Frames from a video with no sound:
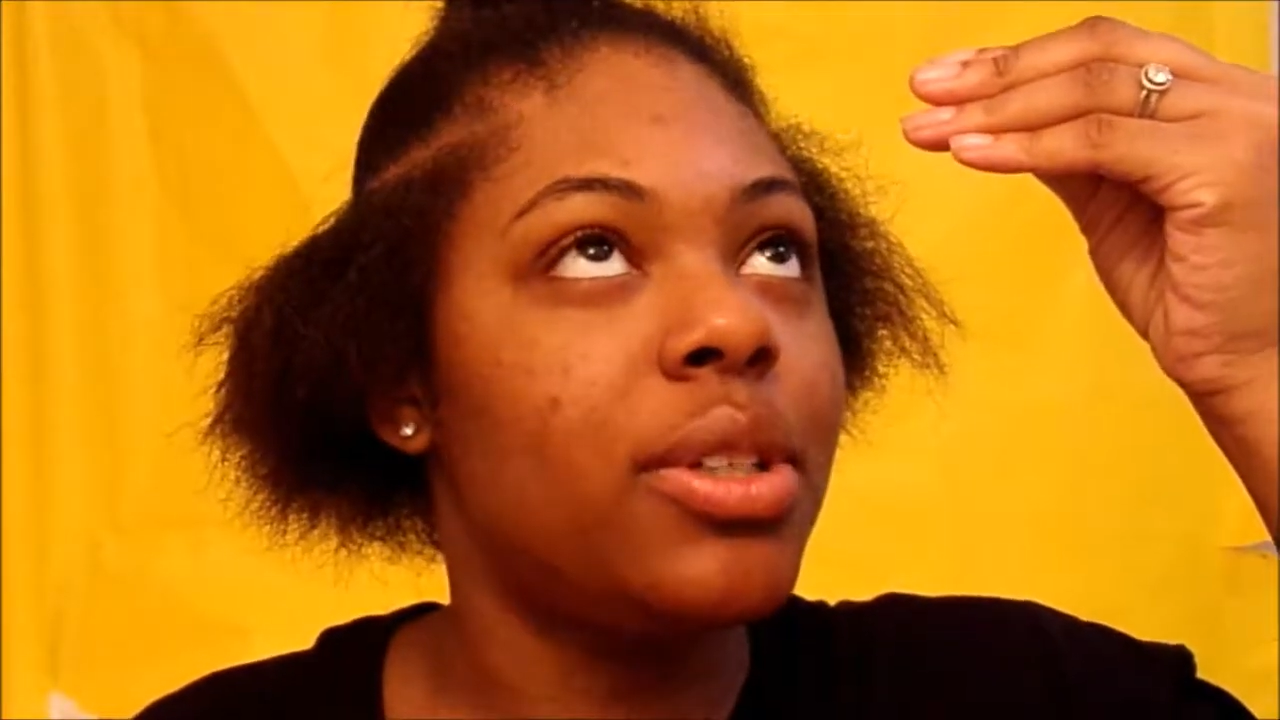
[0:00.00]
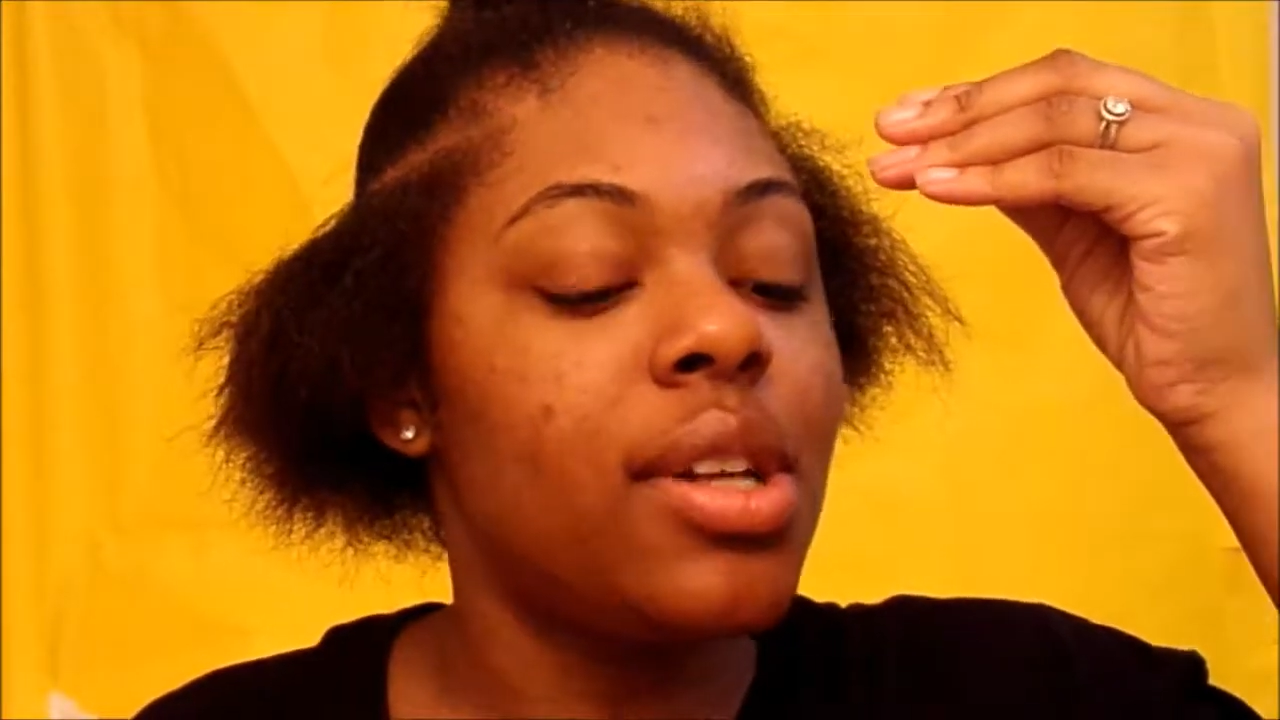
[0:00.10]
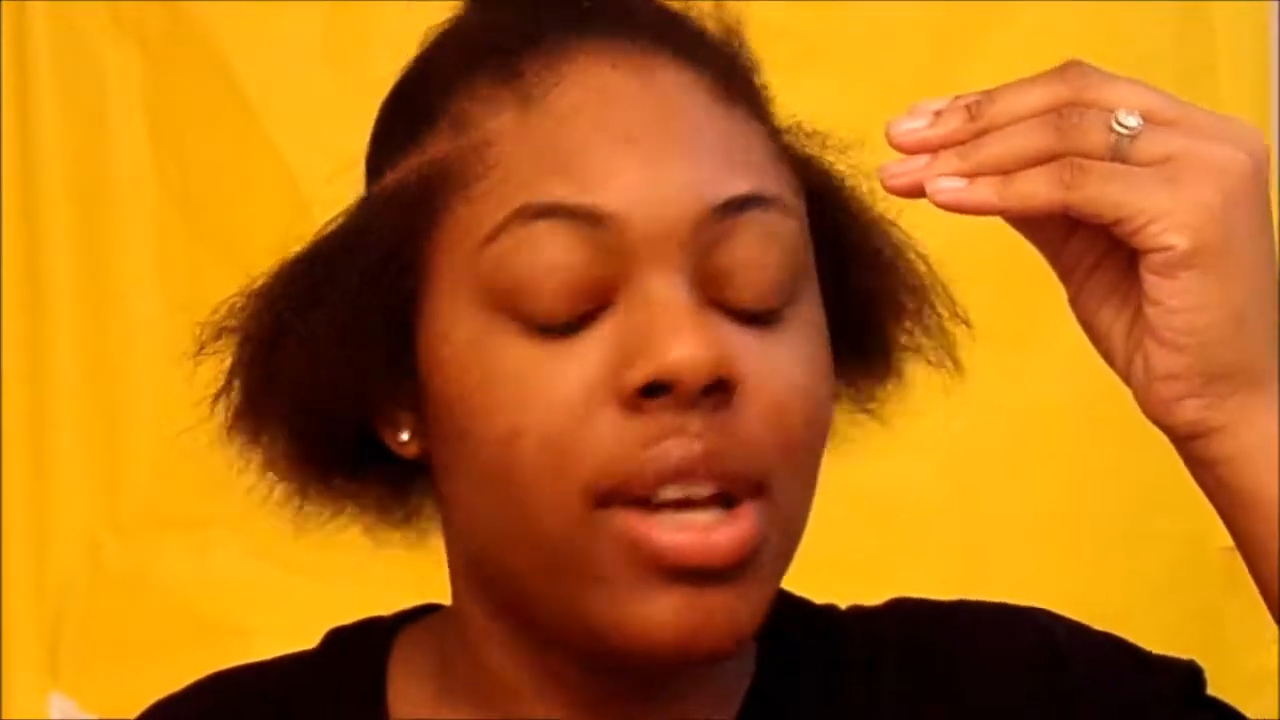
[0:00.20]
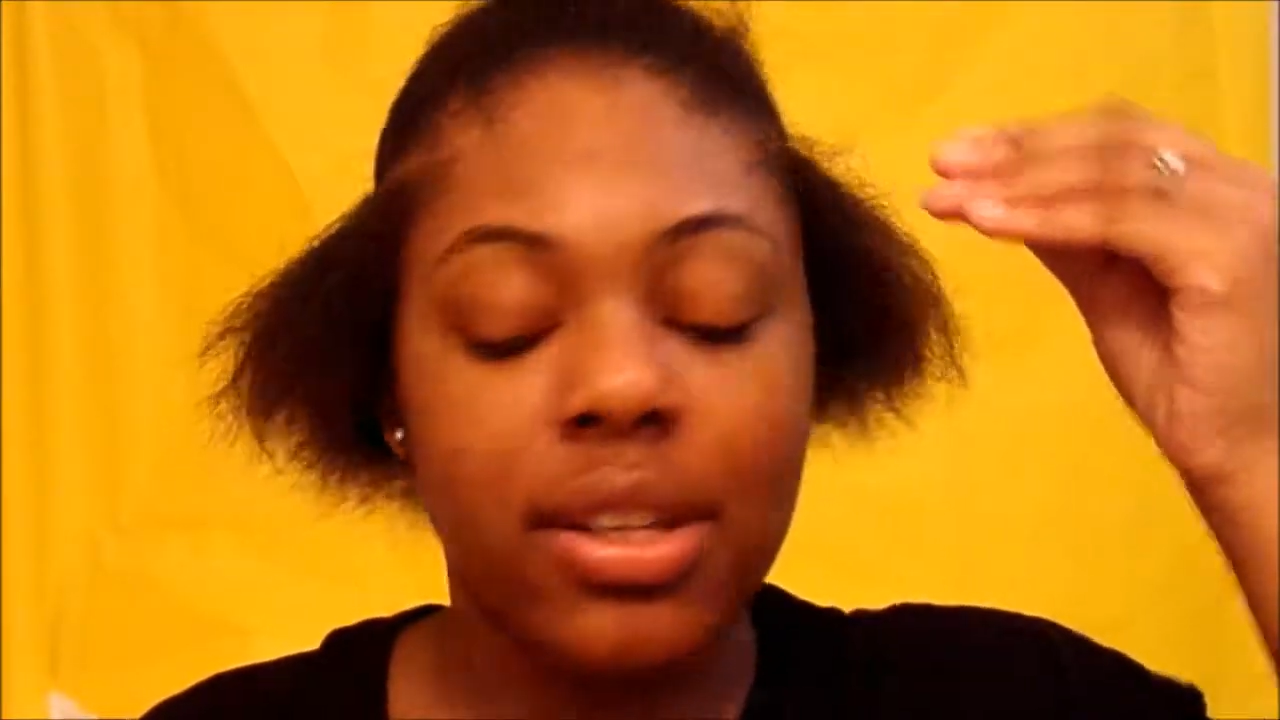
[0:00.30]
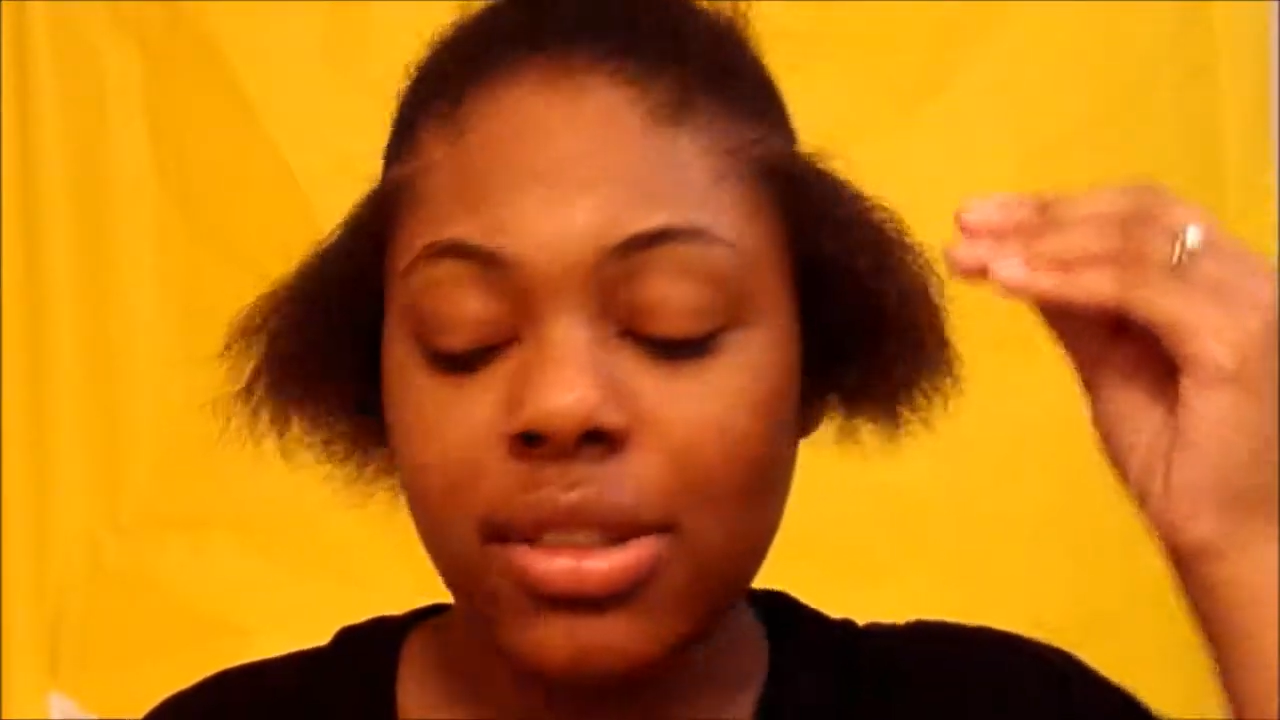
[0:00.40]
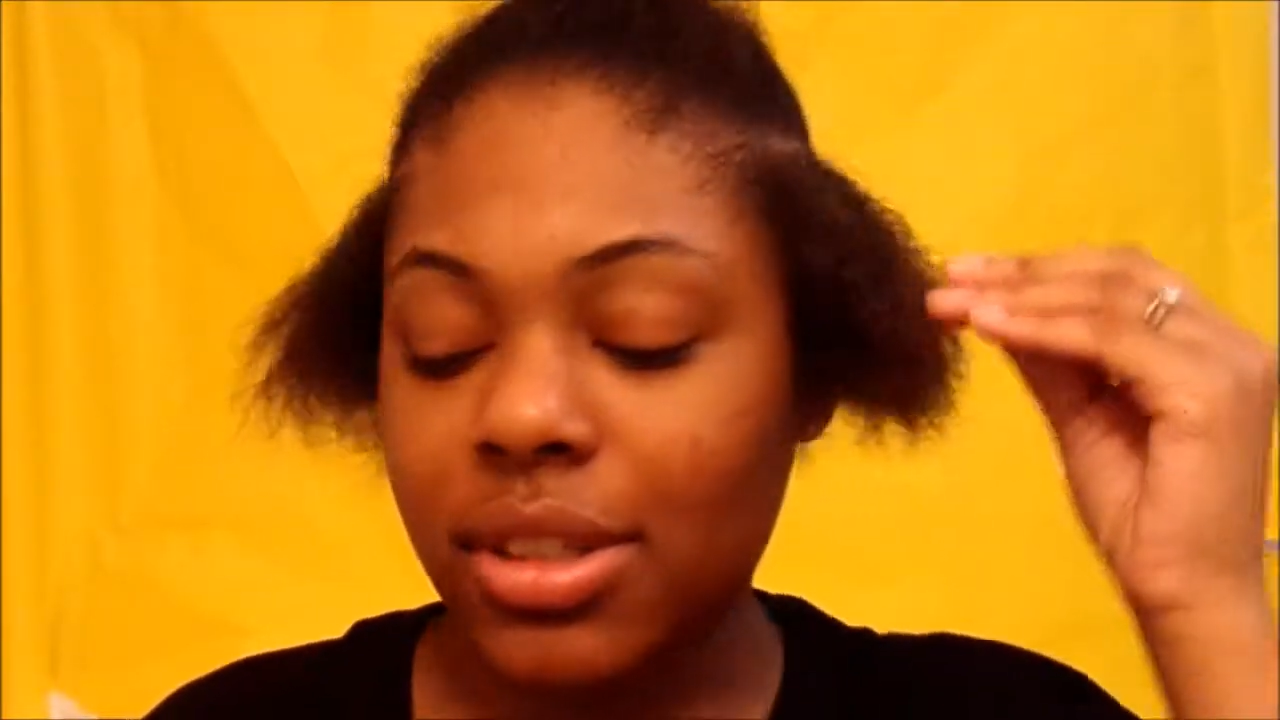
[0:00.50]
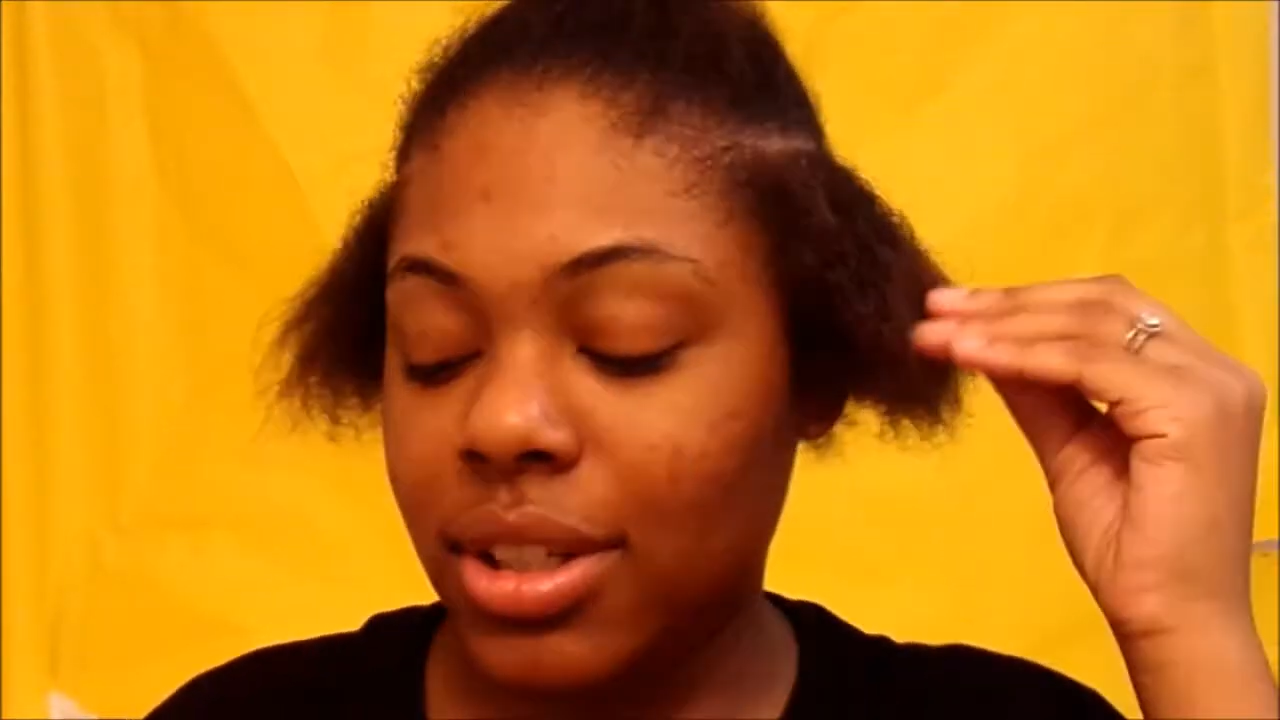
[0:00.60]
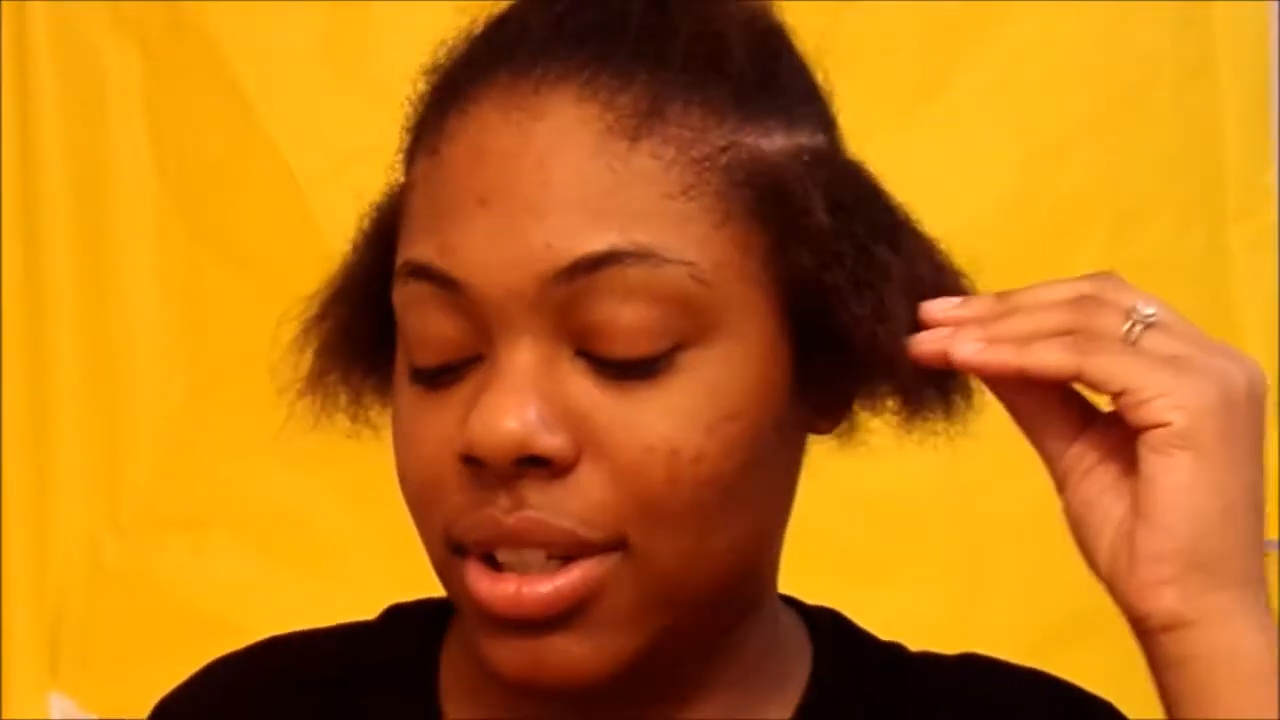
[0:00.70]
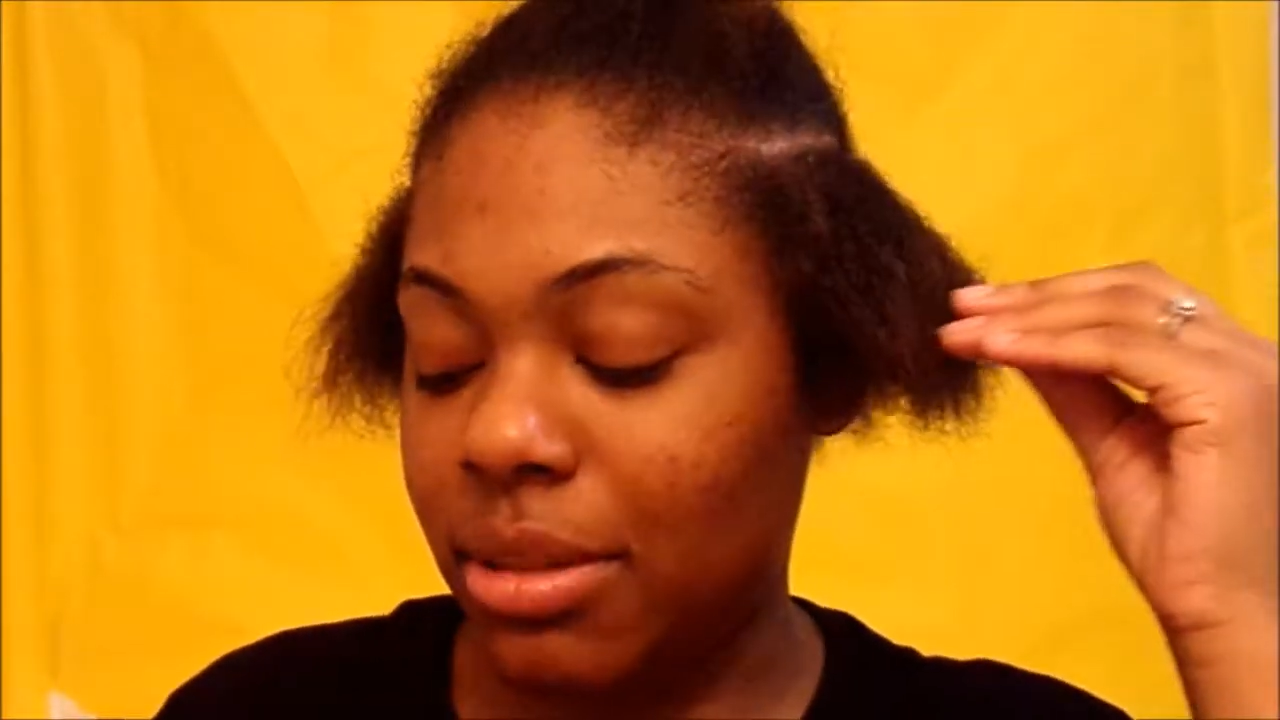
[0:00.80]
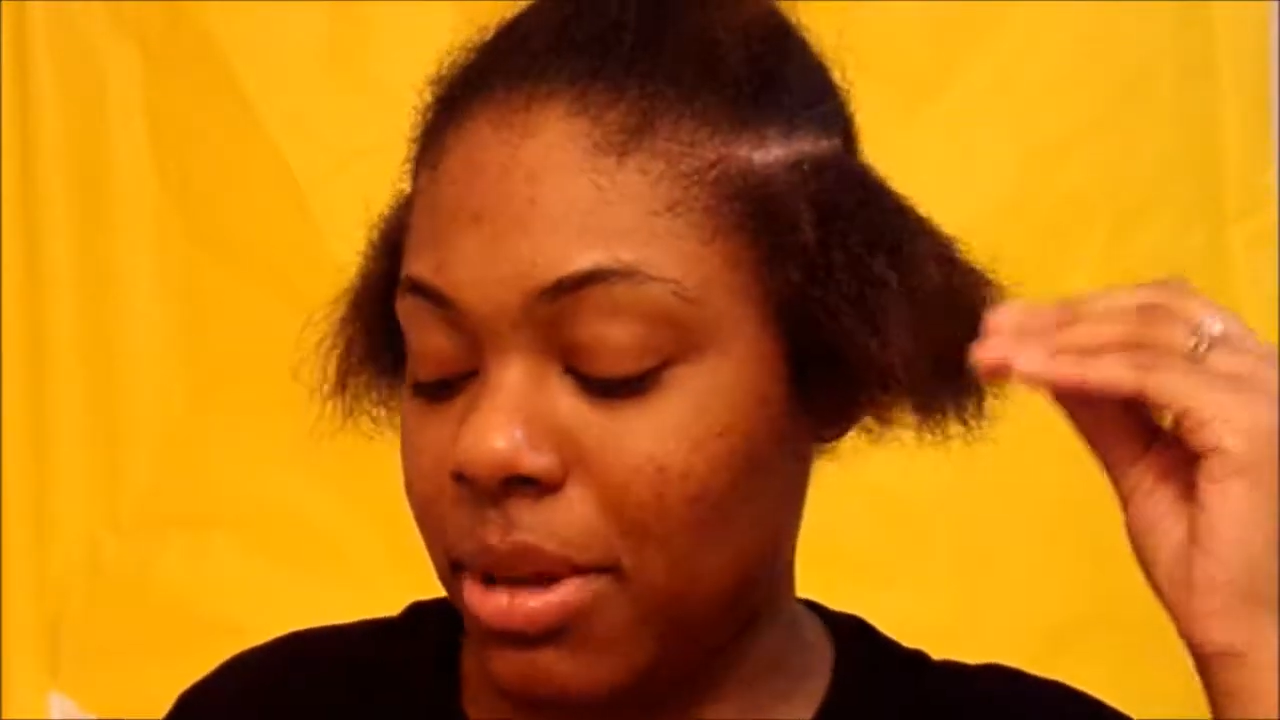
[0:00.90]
I have to look it up.